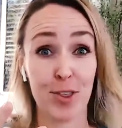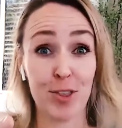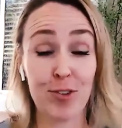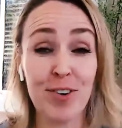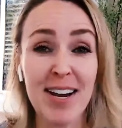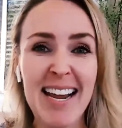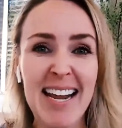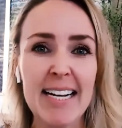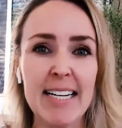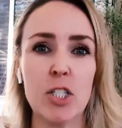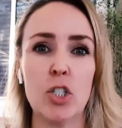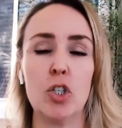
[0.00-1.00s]
3
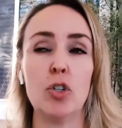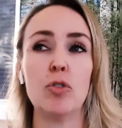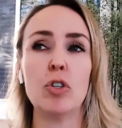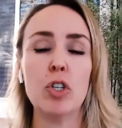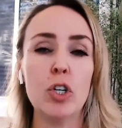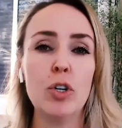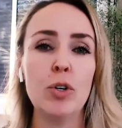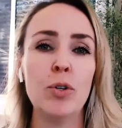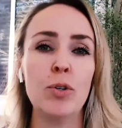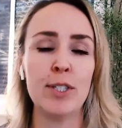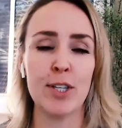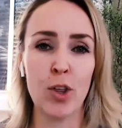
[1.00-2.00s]
is to
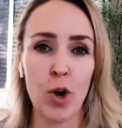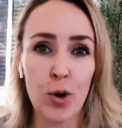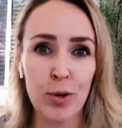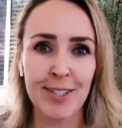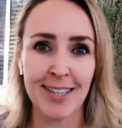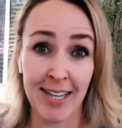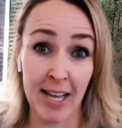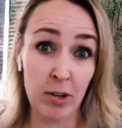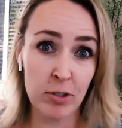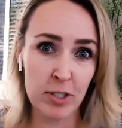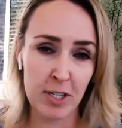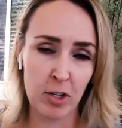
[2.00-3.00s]
use those
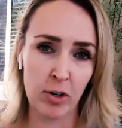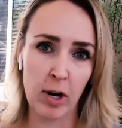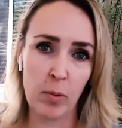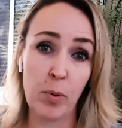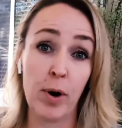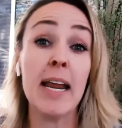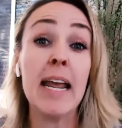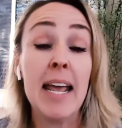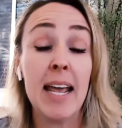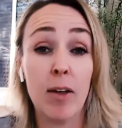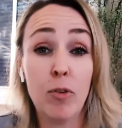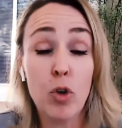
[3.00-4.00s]
lounges in your airport.
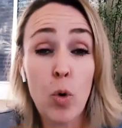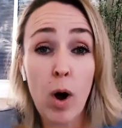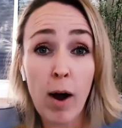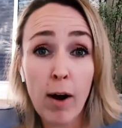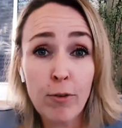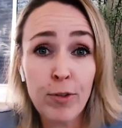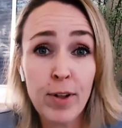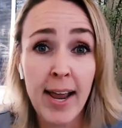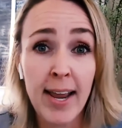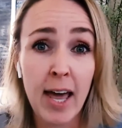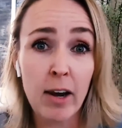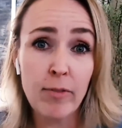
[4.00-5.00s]
If you are
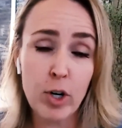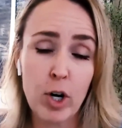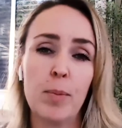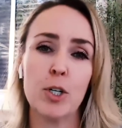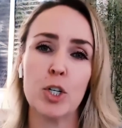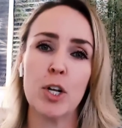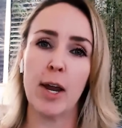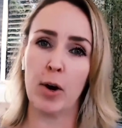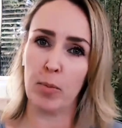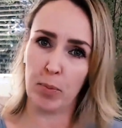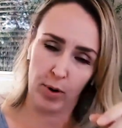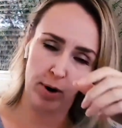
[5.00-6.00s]
flying out of a commercial
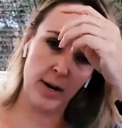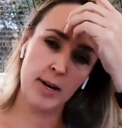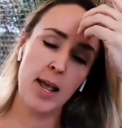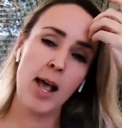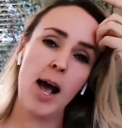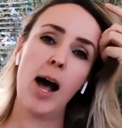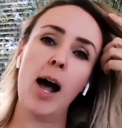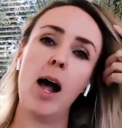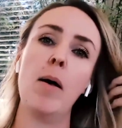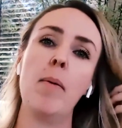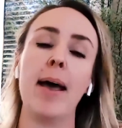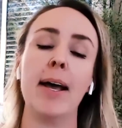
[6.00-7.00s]
airport,
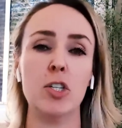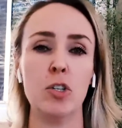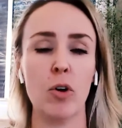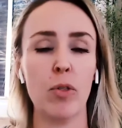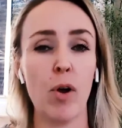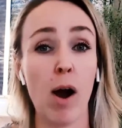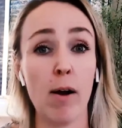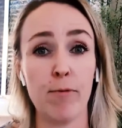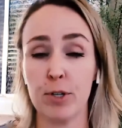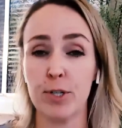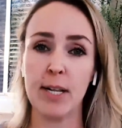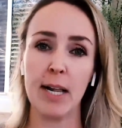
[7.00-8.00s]
as you know, there are
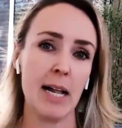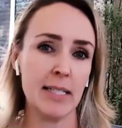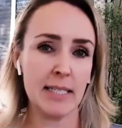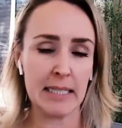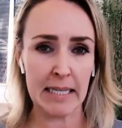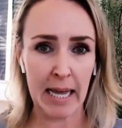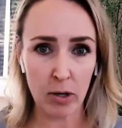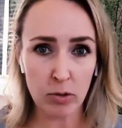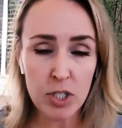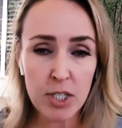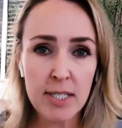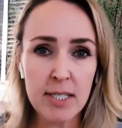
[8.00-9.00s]
first class
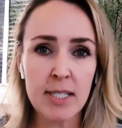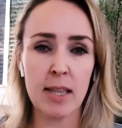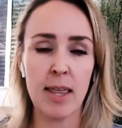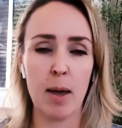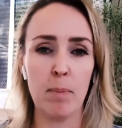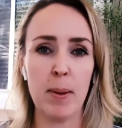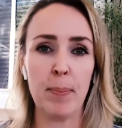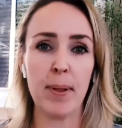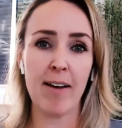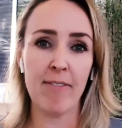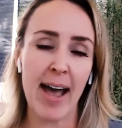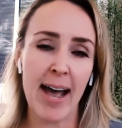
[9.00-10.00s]
lounges that people
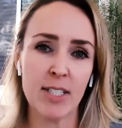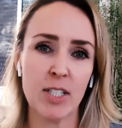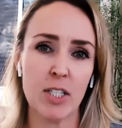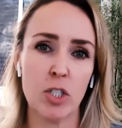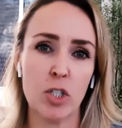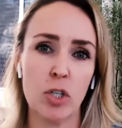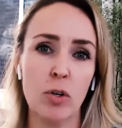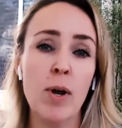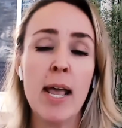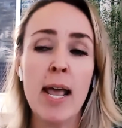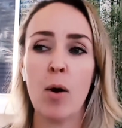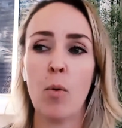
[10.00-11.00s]
have access to
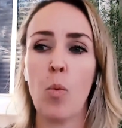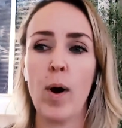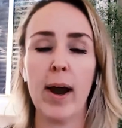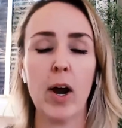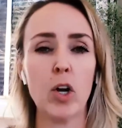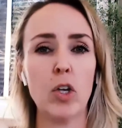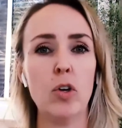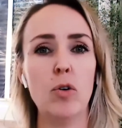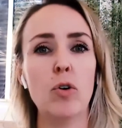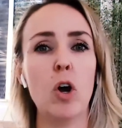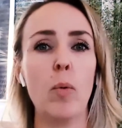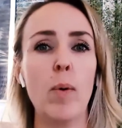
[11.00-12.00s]
where you
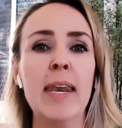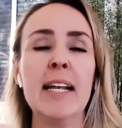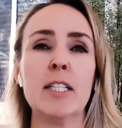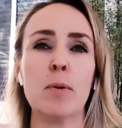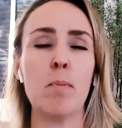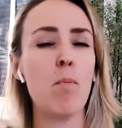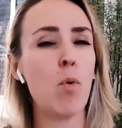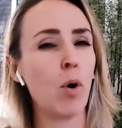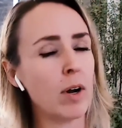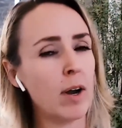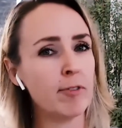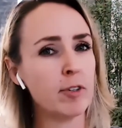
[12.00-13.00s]
go in. It's
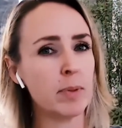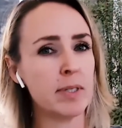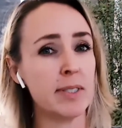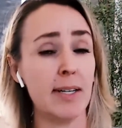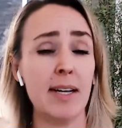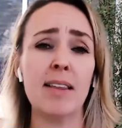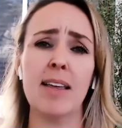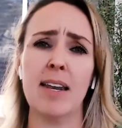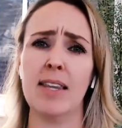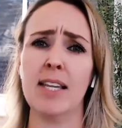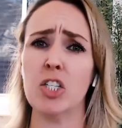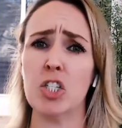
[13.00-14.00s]
more comfortable seating
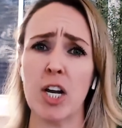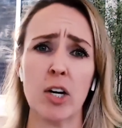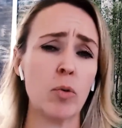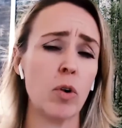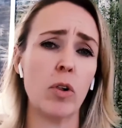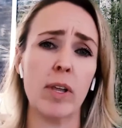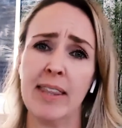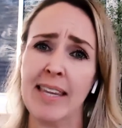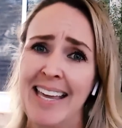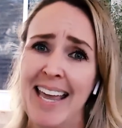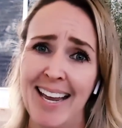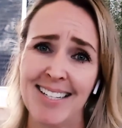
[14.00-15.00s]
than the general in the
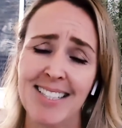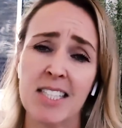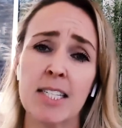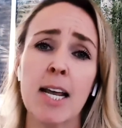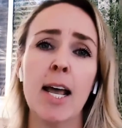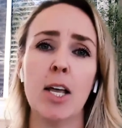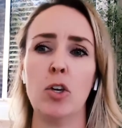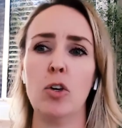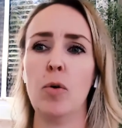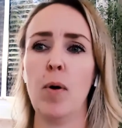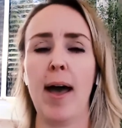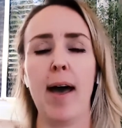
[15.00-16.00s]
gates.
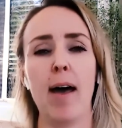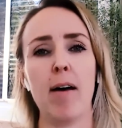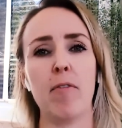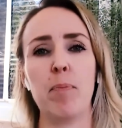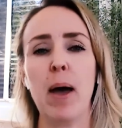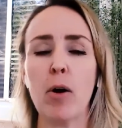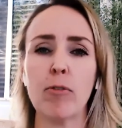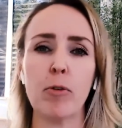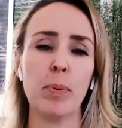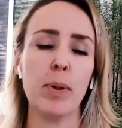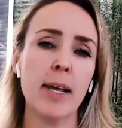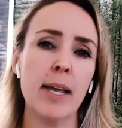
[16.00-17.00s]
You have power for
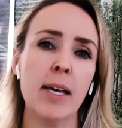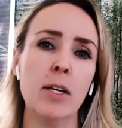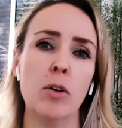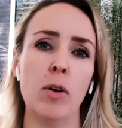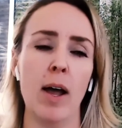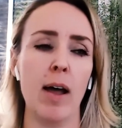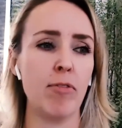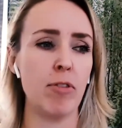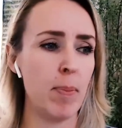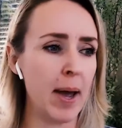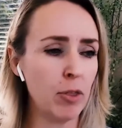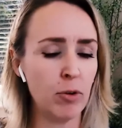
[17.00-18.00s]
plug-in, you have the
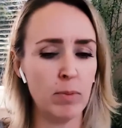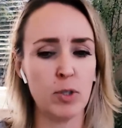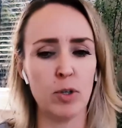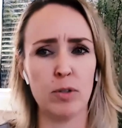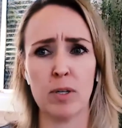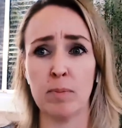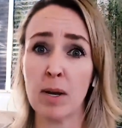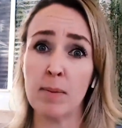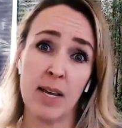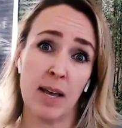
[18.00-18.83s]
bathrooms, you sometimes